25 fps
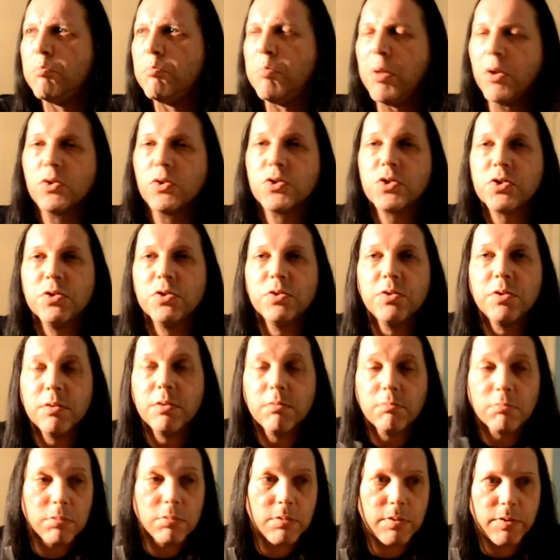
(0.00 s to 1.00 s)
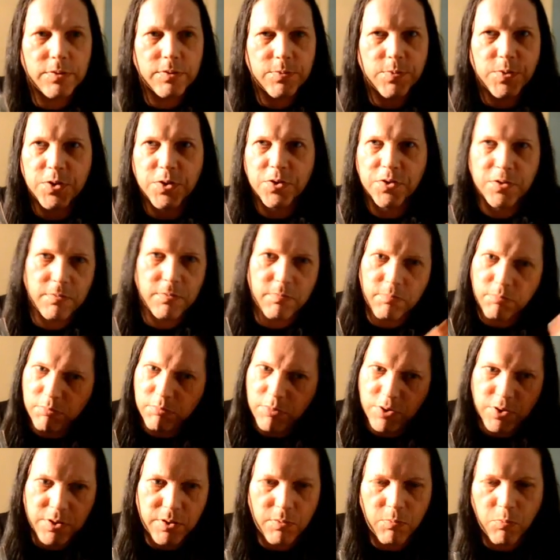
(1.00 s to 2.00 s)
bolstered
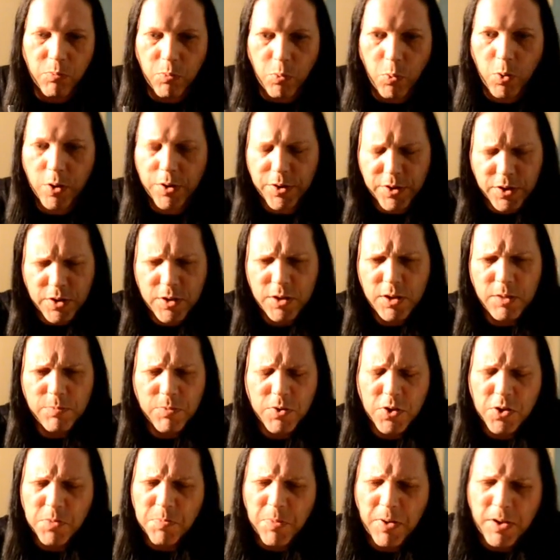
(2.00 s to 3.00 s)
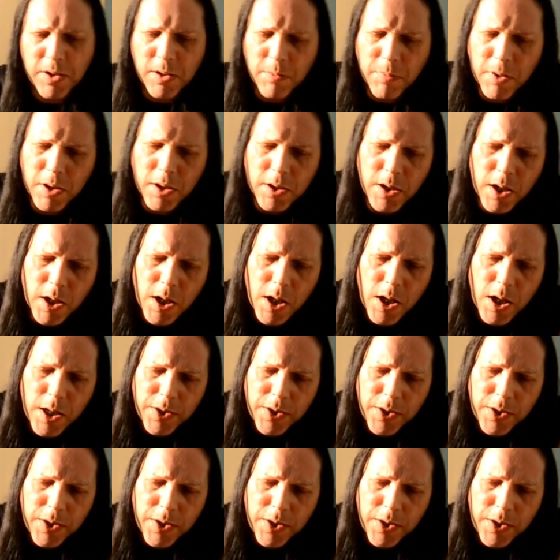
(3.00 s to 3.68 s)
just the word that seems to spring to mind,